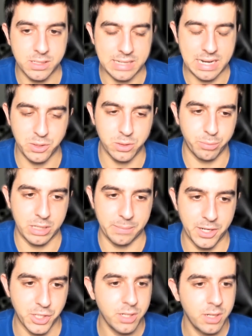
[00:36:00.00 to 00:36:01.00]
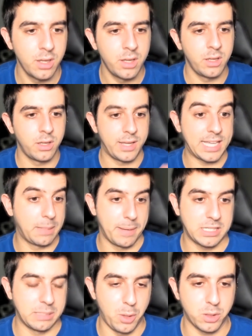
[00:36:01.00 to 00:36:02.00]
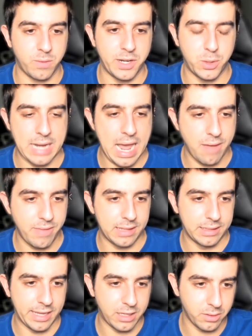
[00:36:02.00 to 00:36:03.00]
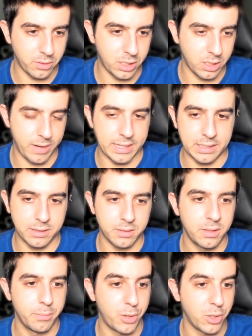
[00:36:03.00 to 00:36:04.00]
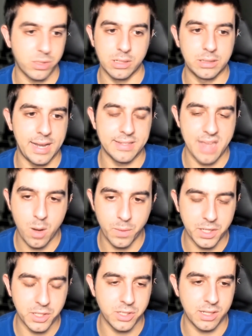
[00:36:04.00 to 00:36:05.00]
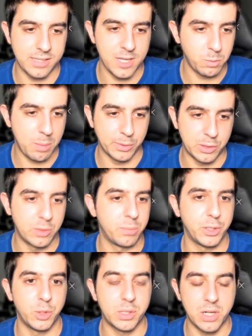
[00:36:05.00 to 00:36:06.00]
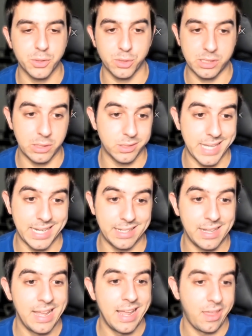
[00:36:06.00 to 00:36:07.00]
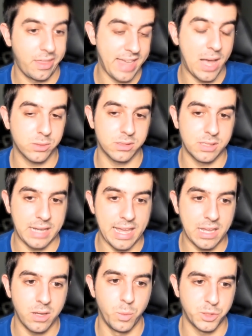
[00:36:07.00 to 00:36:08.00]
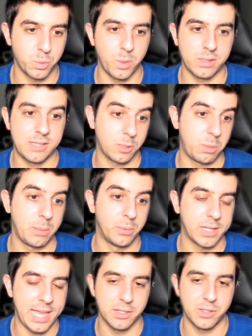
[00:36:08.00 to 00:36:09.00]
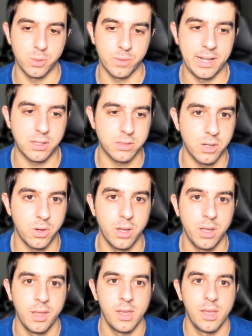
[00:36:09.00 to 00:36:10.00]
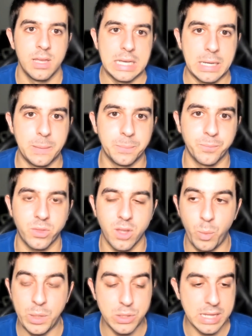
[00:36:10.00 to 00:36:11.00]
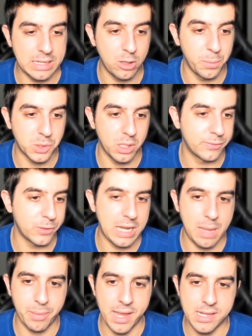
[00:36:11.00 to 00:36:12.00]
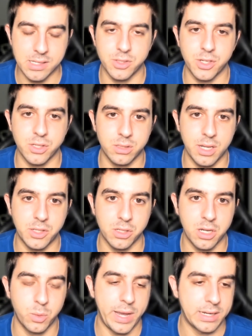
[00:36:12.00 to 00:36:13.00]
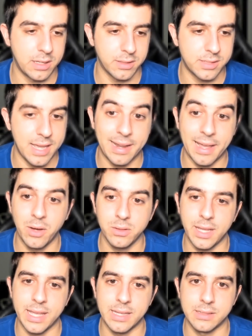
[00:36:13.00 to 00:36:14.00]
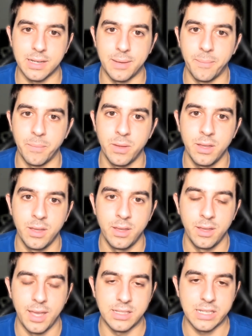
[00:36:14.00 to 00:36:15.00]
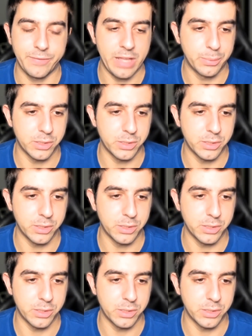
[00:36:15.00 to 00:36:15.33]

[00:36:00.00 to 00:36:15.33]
now you can pretty much get the best of both, right? You can have that like curated, personalized outreach that salespeople do, but you can also still send thousands a day, which is what salespeople can't do, right? So we do that in almost all of our campaigns. It's a good way to stand out, and it definitely helps us